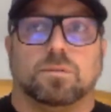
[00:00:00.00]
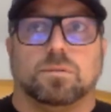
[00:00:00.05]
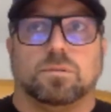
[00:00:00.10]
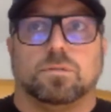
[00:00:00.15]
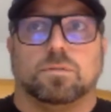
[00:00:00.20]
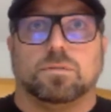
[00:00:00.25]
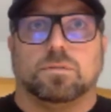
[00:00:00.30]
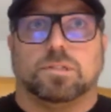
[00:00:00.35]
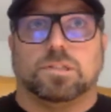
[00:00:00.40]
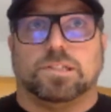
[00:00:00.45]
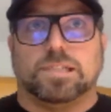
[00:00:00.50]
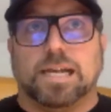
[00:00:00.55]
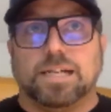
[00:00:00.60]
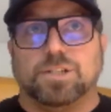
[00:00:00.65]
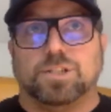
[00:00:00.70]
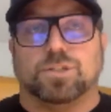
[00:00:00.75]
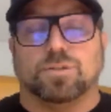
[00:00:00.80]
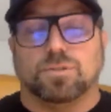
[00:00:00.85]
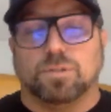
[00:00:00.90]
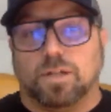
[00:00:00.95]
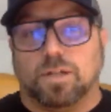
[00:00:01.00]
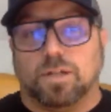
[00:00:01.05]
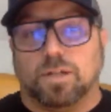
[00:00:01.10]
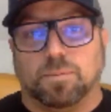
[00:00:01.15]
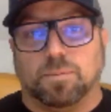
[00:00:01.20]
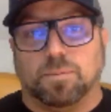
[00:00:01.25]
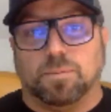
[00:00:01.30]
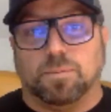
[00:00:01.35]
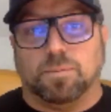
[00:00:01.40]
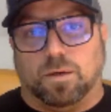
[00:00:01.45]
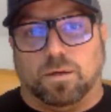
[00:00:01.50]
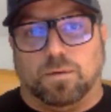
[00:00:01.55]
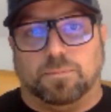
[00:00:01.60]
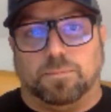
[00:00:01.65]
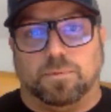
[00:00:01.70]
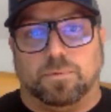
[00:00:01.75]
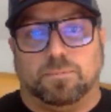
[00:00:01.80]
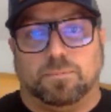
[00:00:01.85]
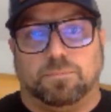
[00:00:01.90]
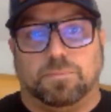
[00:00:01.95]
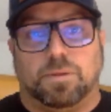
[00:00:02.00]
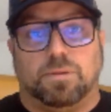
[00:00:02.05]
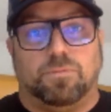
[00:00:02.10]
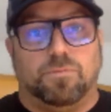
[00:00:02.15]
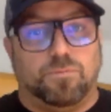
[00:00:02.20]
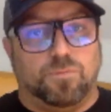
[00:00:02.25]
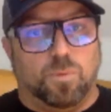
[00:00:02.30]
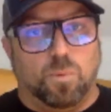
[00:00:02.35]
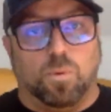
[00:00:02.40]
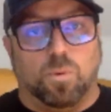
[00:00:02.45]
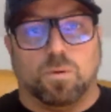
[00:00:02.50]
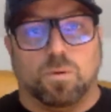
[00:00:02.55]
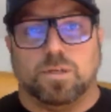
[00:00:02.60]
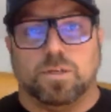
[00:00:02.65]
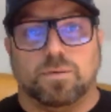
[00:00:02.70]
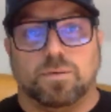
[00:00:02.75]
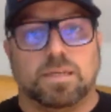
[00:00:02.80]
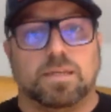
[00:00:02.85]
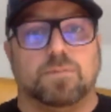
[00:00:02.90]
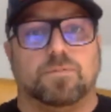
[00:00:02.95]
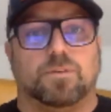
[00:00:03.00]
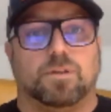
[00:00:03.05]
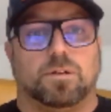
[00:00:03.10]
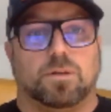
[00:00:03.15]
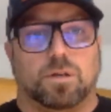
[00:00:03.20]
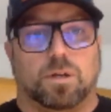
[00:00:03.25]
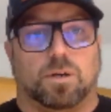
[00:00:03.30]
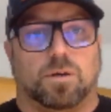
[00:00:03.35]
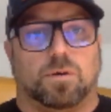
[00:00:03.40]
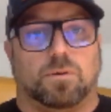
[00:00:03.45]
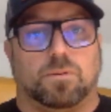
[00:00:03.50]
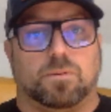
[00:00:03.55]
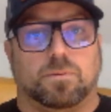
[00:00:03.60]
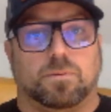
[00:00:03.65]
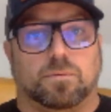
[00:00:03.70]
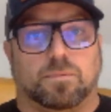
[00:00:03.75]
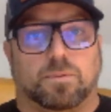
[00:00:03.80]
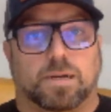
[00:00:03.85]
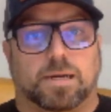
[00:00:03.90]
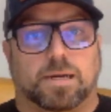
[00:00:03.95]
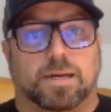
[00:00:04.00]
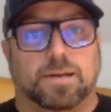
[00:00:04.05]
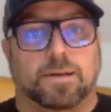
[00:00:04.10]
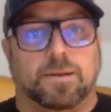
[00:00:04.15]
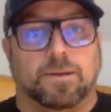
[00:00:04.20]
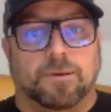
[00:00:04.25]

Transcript: set your number up before you even go, right?